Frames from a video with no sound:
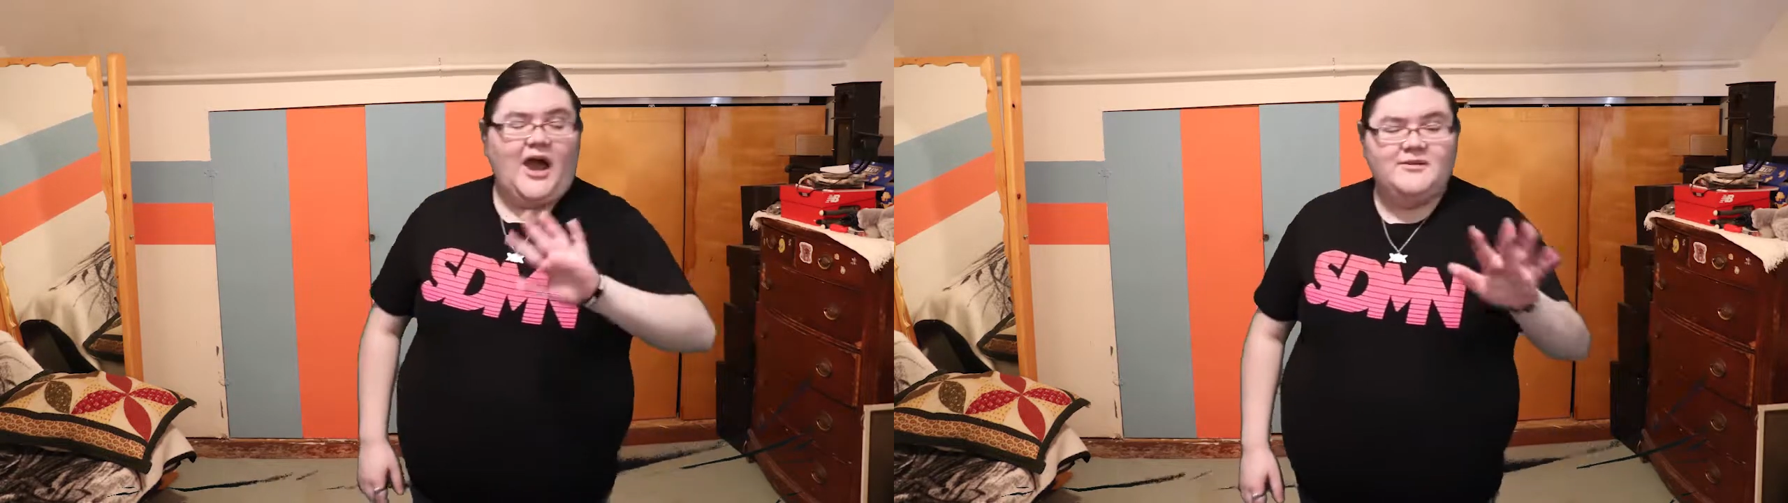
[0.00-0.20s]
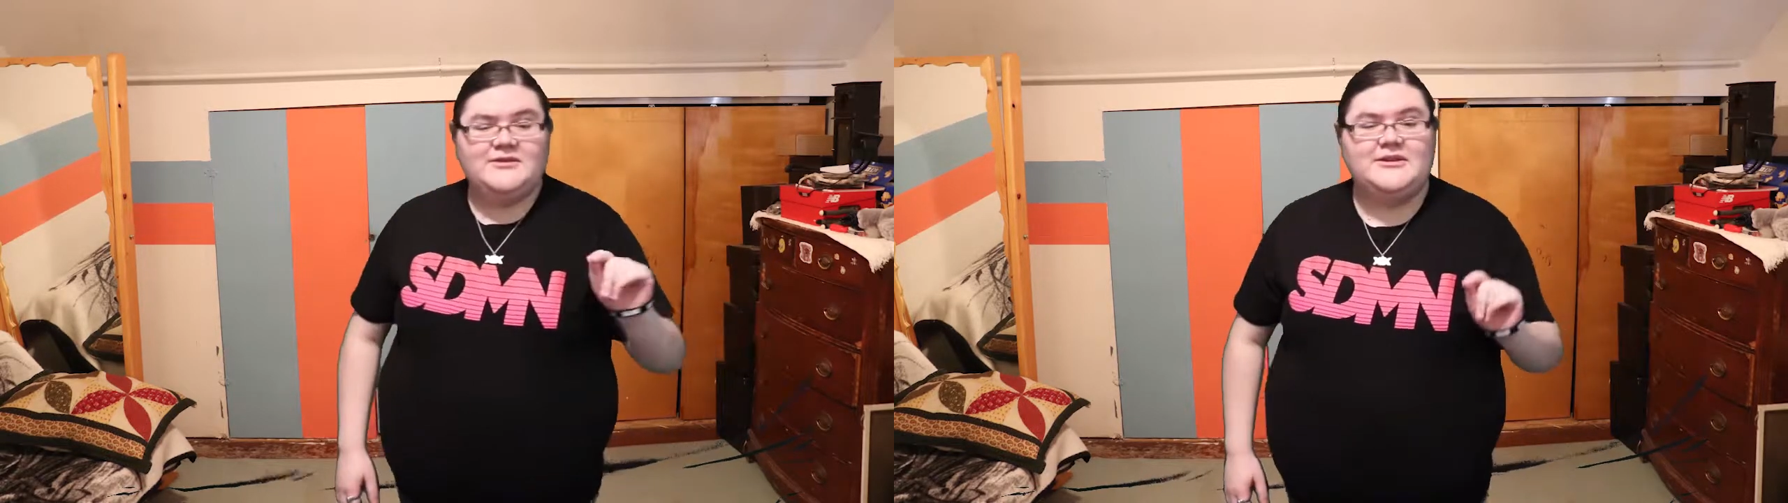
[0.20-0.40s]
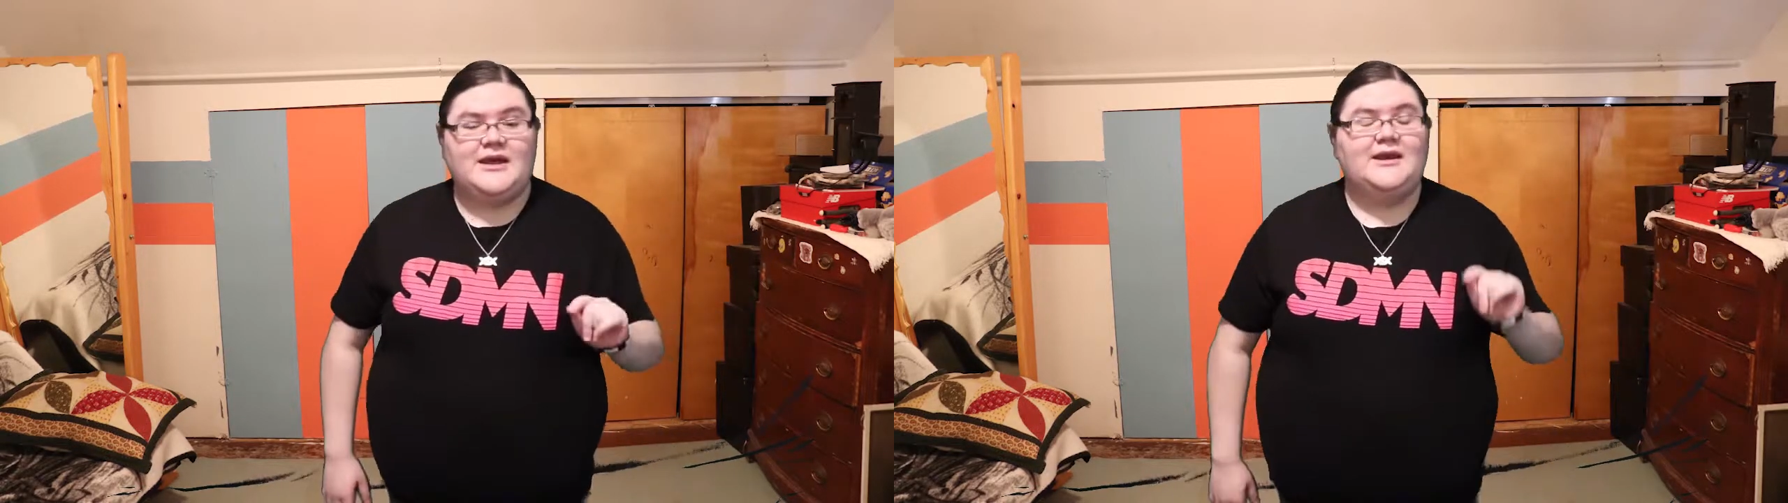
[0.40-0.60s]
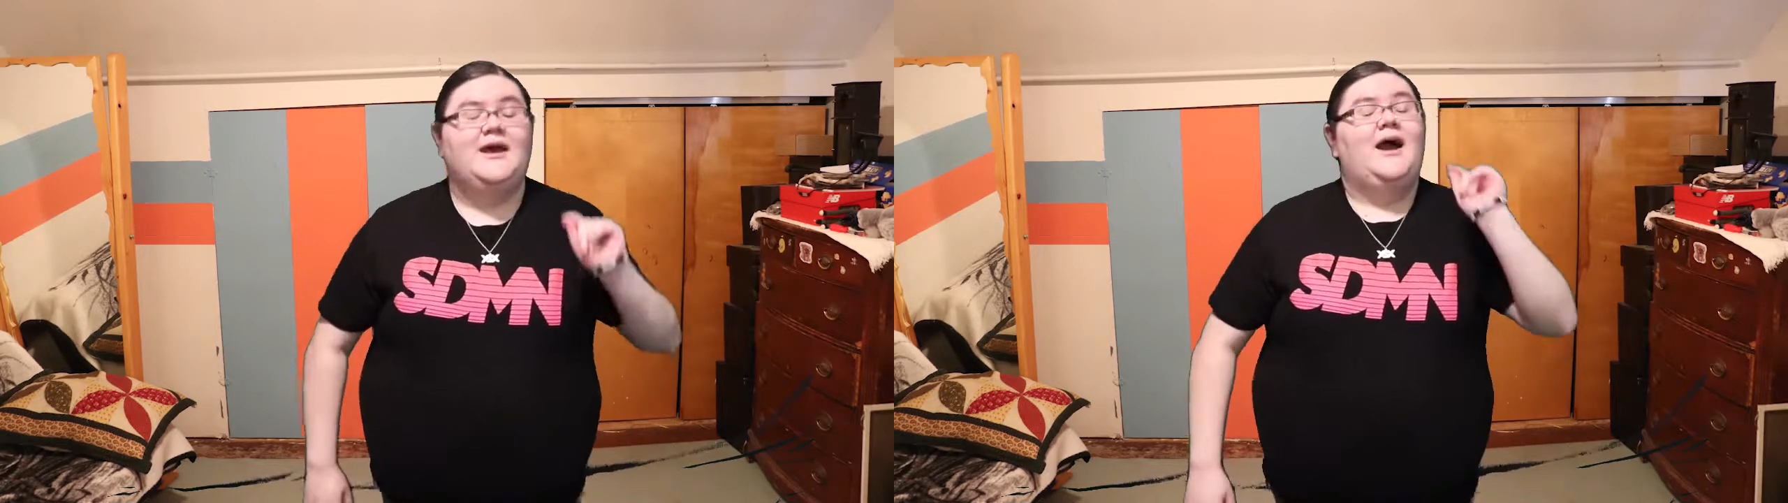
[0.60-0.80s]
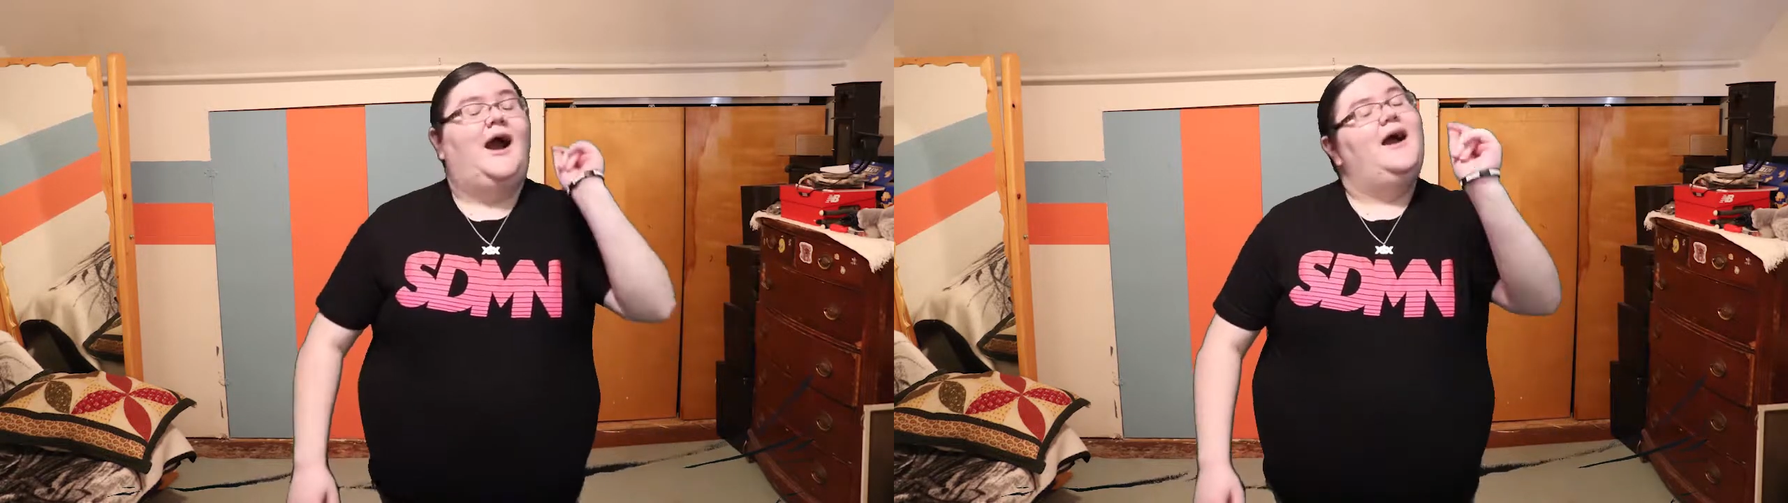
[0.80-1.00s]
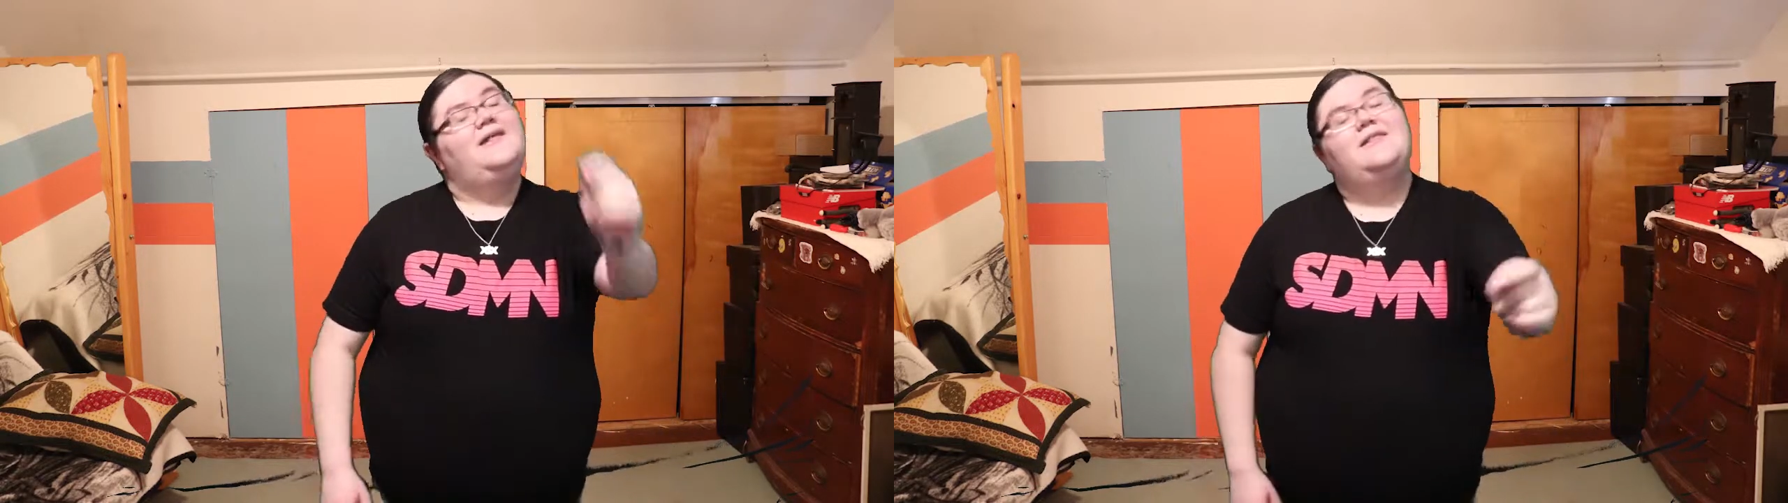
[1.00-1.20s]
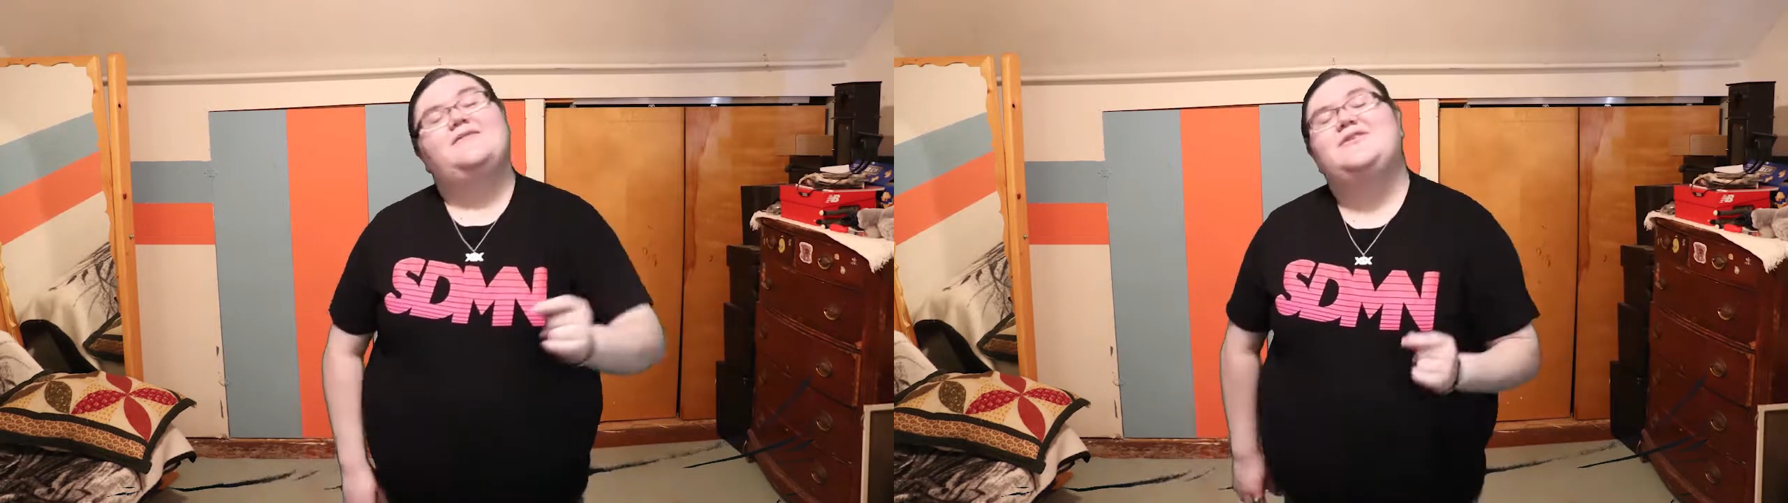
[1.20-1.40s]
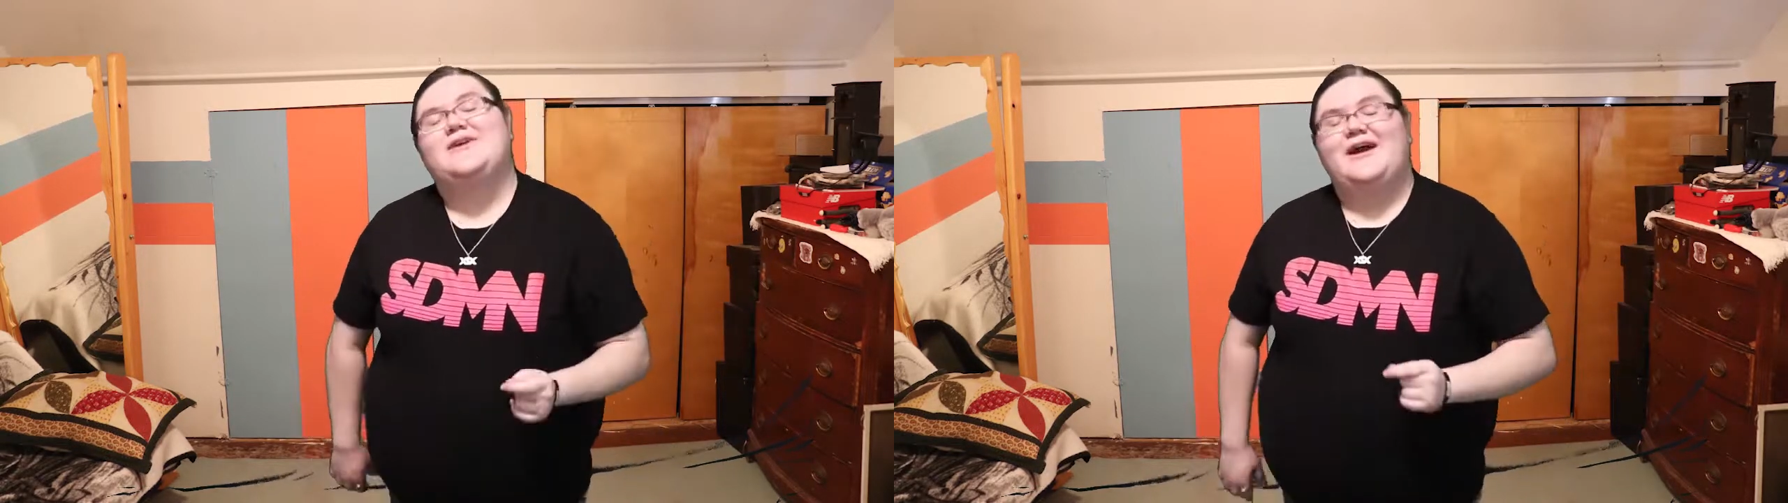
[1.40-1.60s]
I'm insane. I
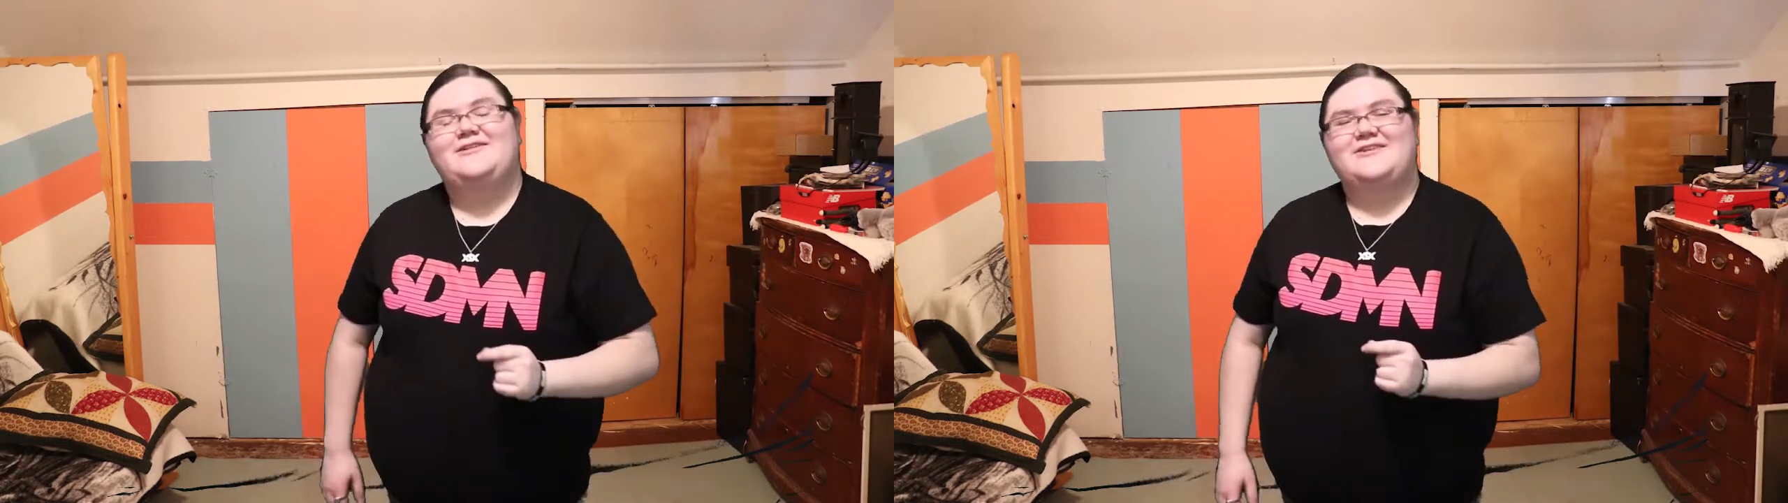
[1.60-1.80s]
love you guys.